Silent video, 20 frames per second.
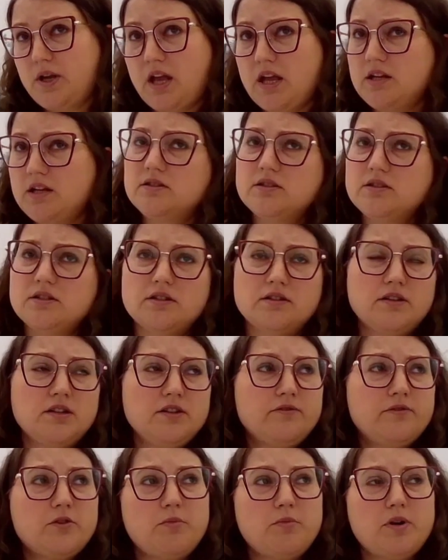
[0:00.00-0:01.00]
gained
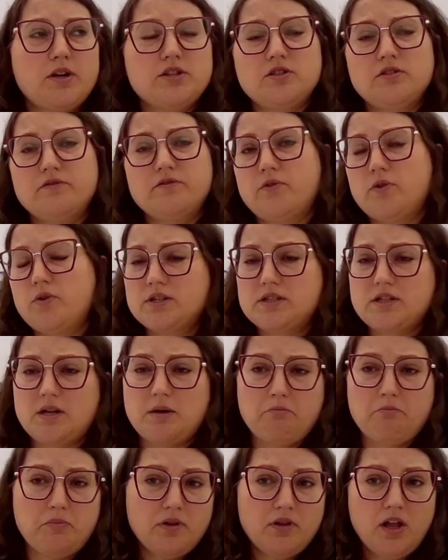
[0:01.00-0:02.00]
information. For
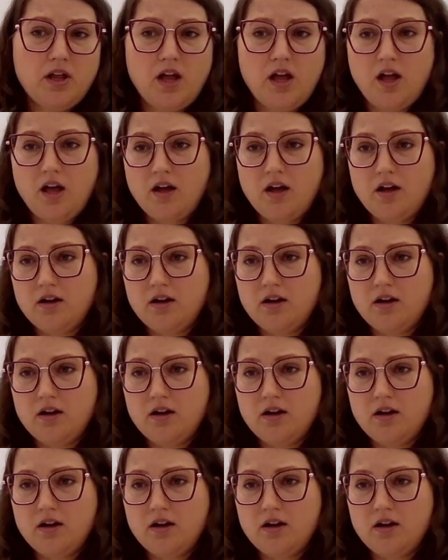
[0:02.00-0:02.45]
example,